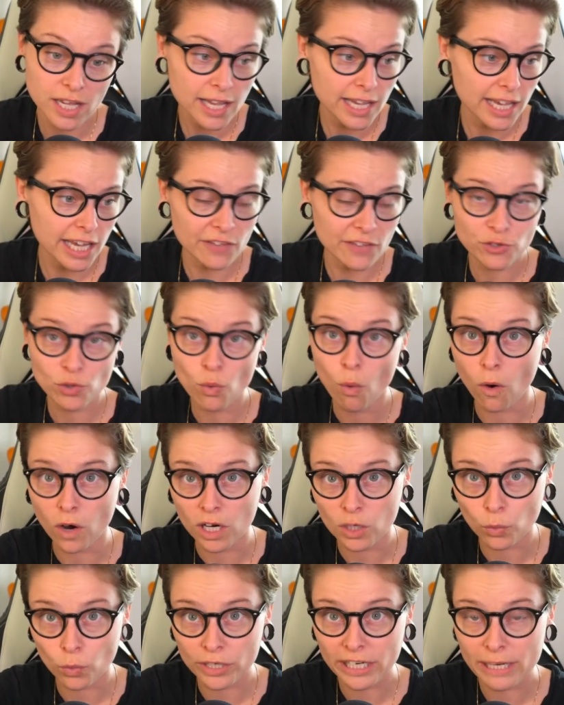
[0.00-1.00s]
And if you
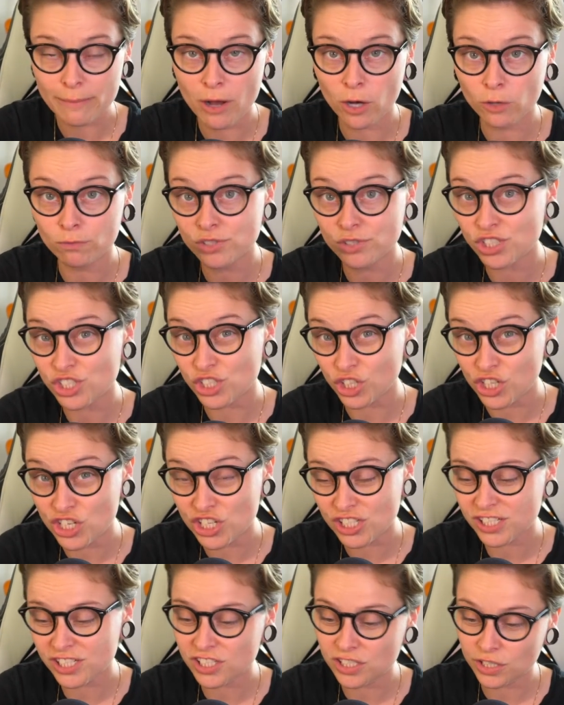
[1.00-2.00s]
are worried about
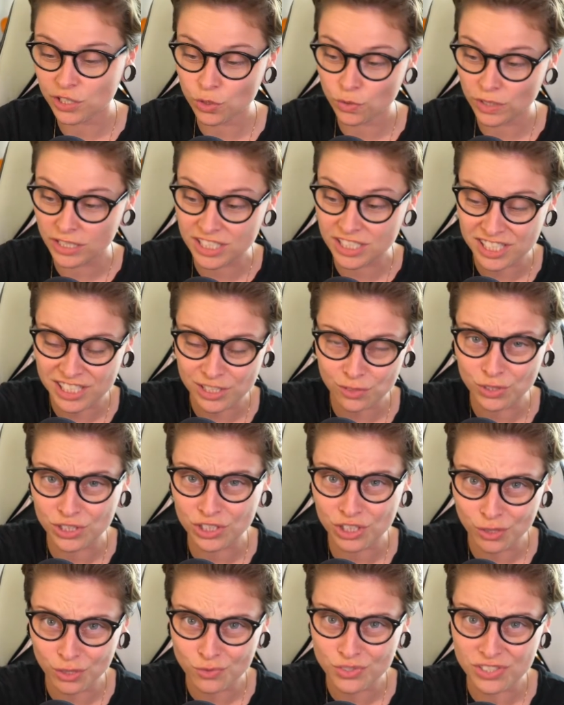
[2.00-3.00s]
surges, you can still
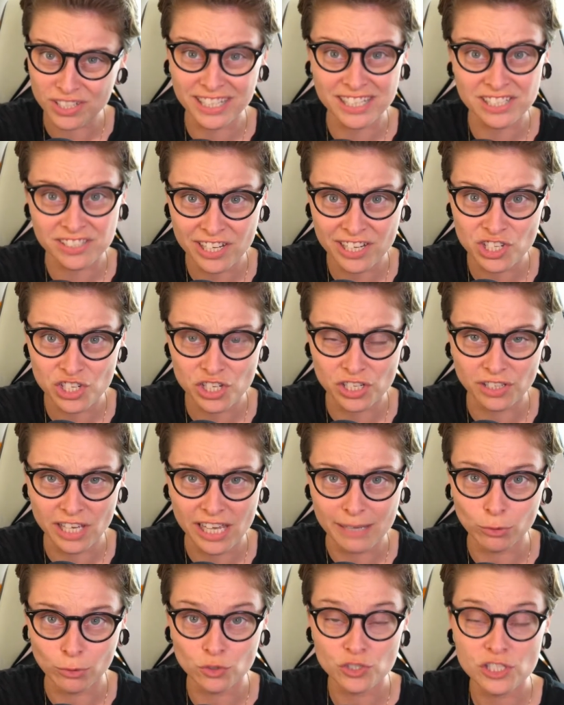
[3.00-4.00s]
use an extension
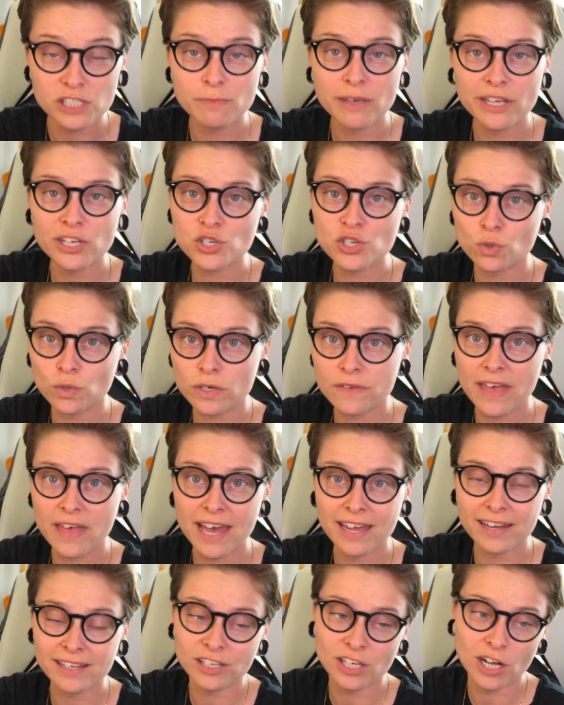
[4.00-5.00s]
cable. Just make sure
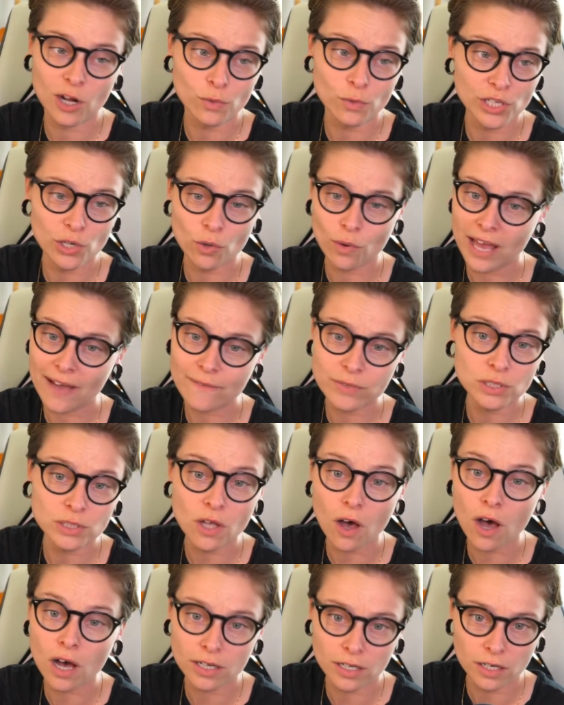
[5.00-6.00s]
that, you know, you don't have a
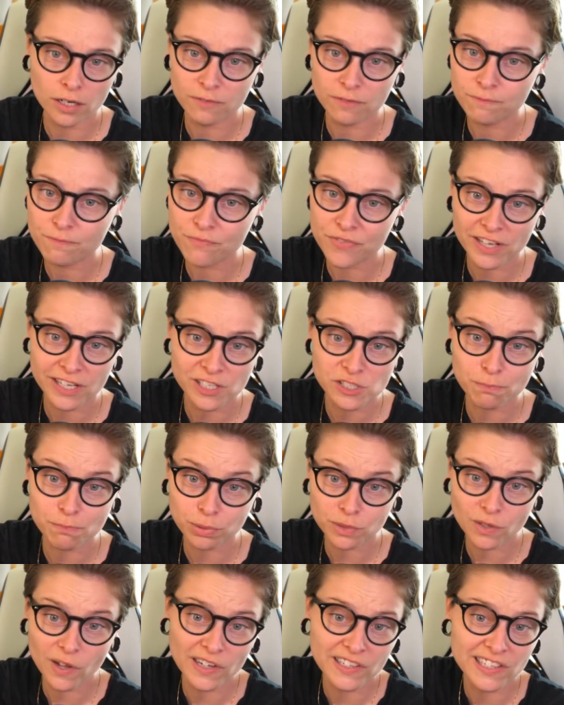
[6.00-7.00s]
lot of things
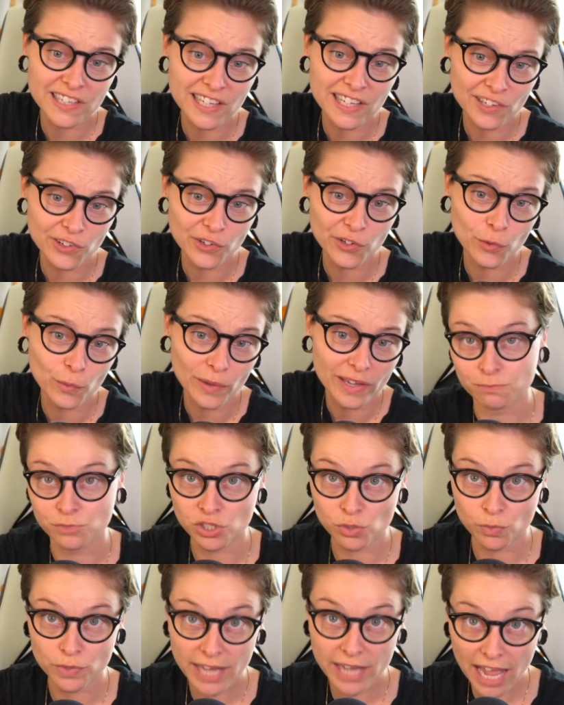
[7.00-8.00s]
plugged into it.
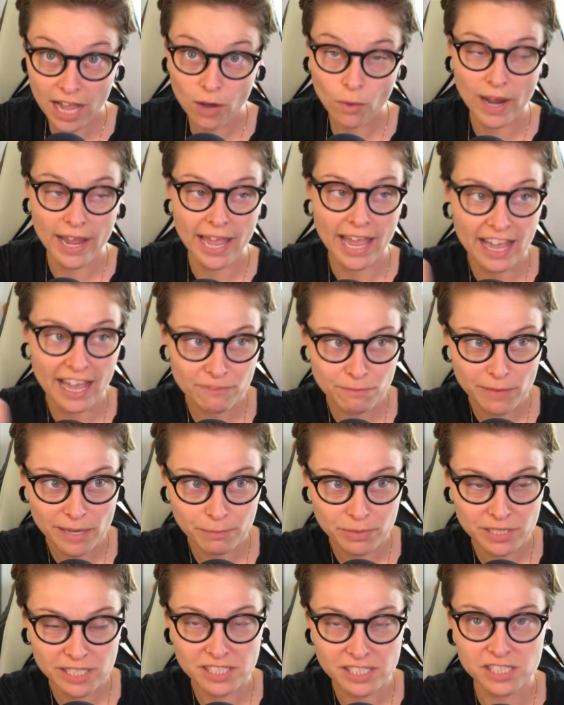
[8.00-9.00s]
So now I have my
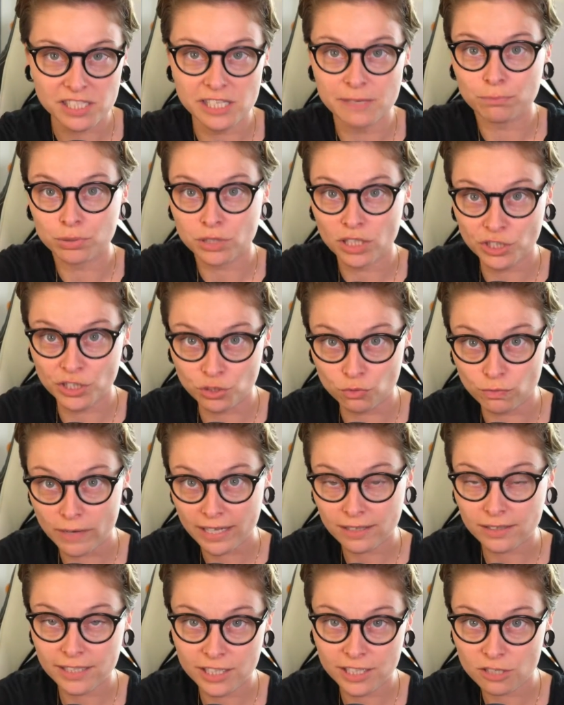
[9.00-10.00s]
PC plugged
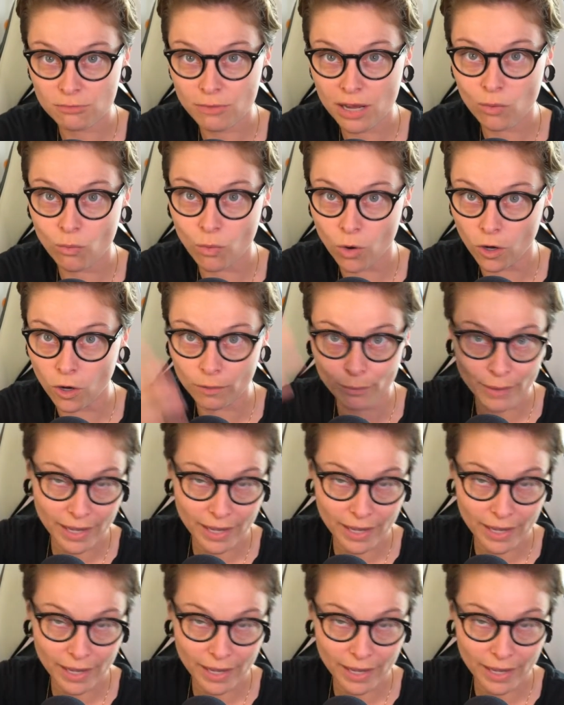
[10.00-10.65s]
directly into my wall.